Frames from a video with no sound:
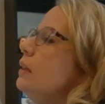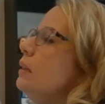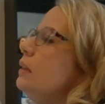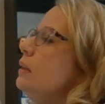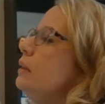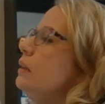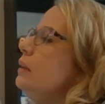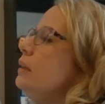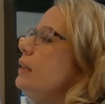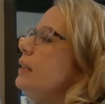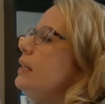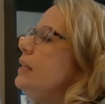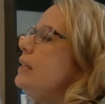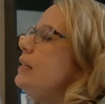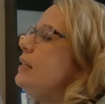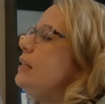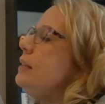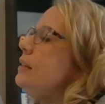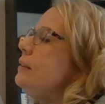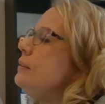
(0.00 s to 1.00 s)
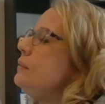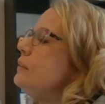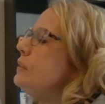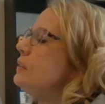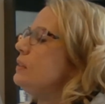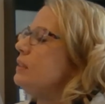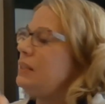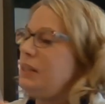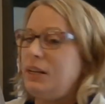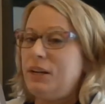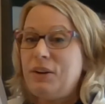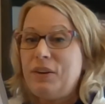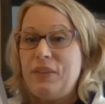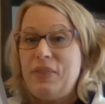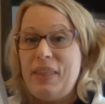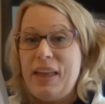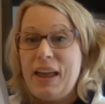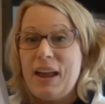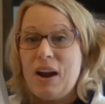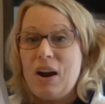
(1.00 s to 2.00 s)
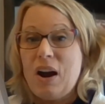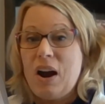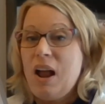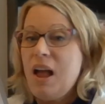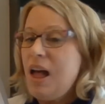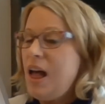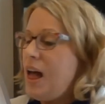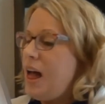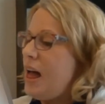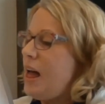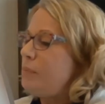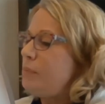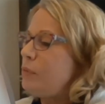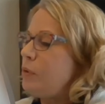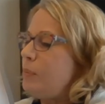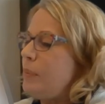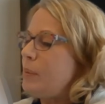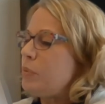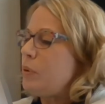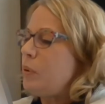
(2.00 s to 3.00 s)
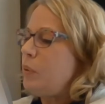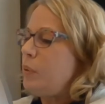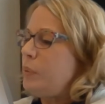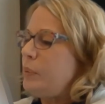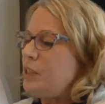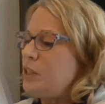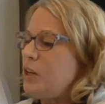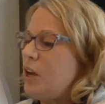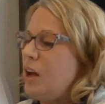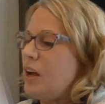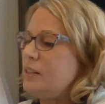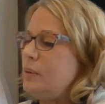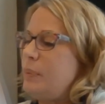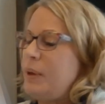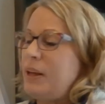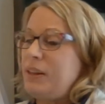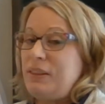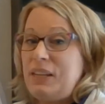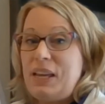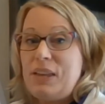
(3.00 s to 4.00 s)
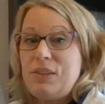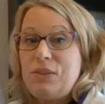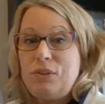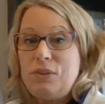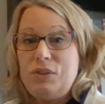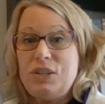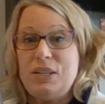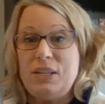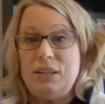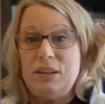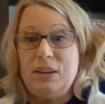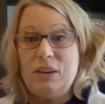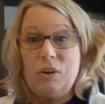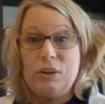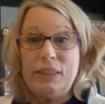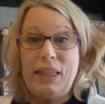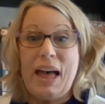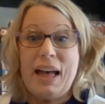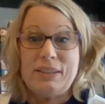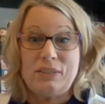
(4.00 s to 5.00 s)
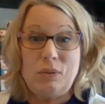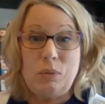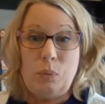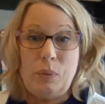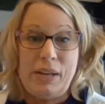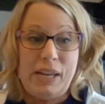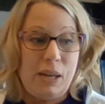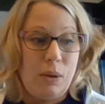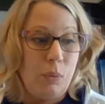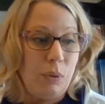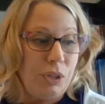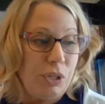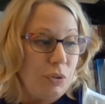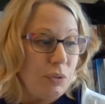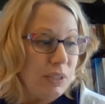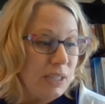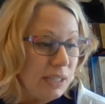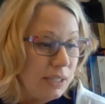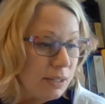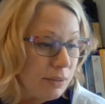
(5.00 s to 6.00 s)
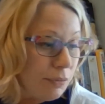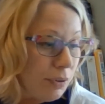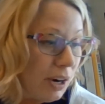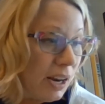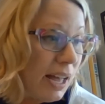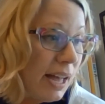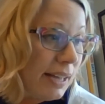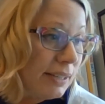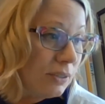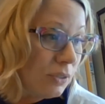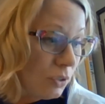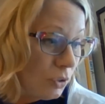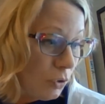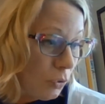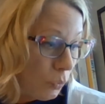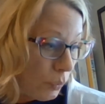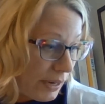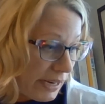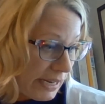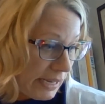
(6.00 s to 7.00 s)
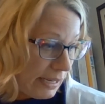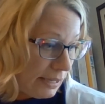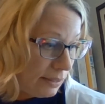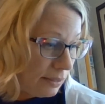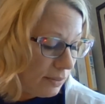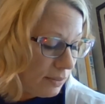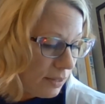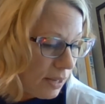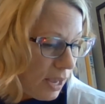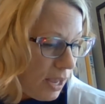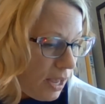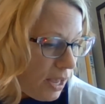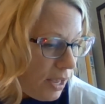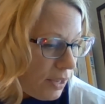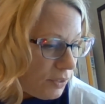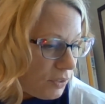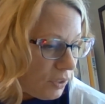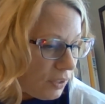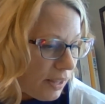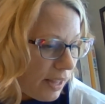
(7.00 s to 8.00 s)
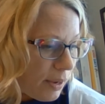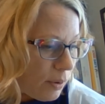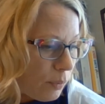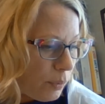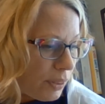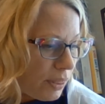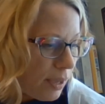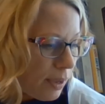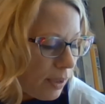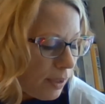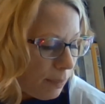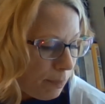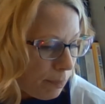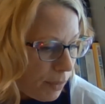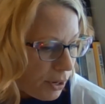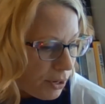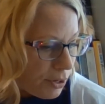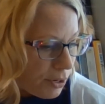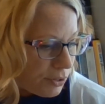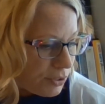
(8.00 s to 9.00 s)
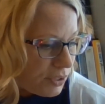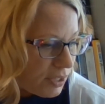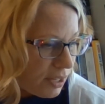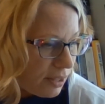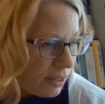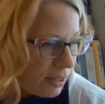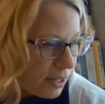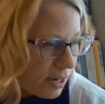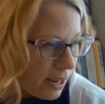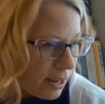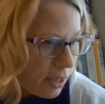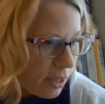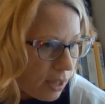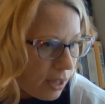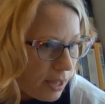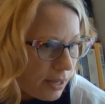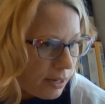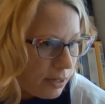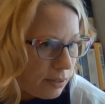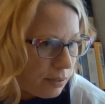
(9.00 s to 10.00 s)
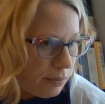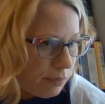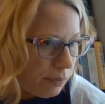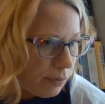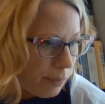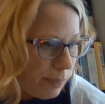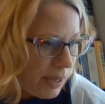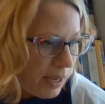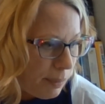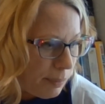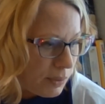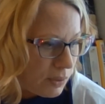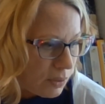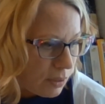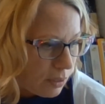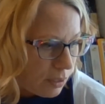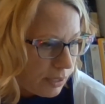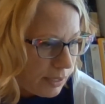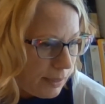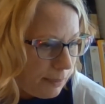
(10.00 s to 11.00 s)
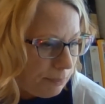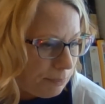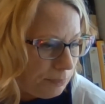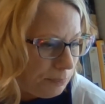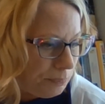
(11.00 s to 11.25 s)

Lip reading: little leaves here and there. Remember what we talked about last week with using different kinds of greens. So like with that marker set that I got from Amazon,